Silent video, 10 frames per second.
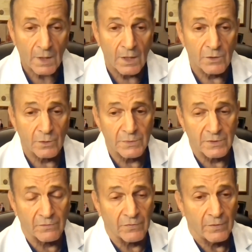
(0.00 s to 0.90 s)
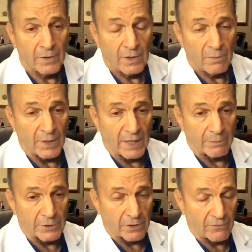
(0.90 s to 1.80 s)
in terms of being
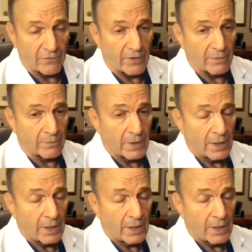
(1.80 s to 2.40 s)
able to confirm.